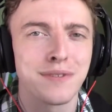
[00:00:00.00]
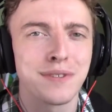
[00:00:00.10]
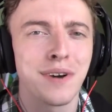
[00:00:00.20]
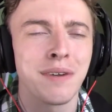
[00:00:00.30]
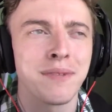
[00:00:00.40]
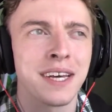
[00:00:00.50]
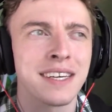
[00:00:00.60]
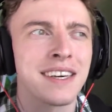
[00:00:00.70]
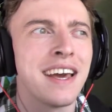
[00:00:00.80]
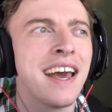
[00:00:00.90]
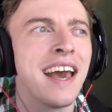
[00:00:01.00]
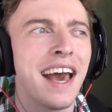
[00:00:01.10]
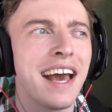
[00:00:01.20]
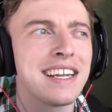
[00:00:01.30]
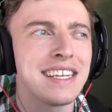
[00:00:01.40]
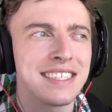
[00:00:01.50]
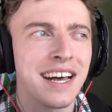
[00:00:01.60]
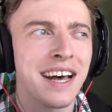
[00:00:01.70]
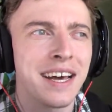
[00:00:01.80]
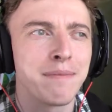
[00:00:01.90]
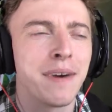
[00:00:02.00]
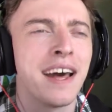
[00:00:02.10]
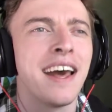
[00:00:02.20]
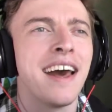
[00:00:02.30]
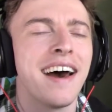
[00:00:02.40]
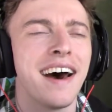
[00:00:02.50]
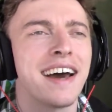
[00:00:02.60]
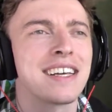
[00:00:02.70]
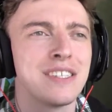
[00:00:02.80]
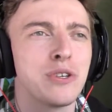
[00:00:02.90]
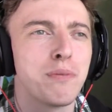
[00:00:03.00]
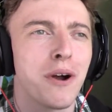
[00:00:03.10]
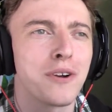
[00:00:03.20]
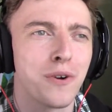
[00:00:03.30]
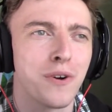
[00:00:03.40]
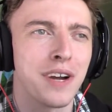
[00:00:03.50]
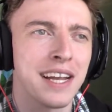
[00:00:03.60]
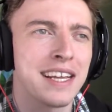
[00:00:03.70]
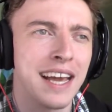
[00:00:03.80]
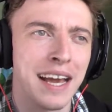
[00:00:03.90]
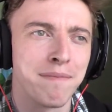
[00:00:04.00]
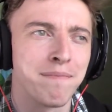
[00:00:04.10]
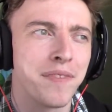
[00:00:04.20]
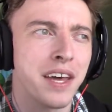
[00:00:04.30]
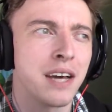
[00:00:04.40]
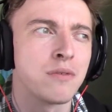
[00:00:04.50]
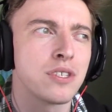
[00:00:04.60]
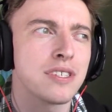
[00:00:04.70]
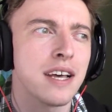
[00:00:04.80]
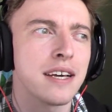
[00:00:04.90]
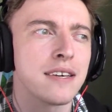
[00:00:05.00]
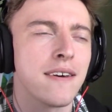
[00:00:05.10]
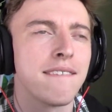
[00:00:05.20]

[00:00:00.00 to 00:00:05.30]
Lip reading: So I'm like, anytime I can do parkour in a game, I'm just like,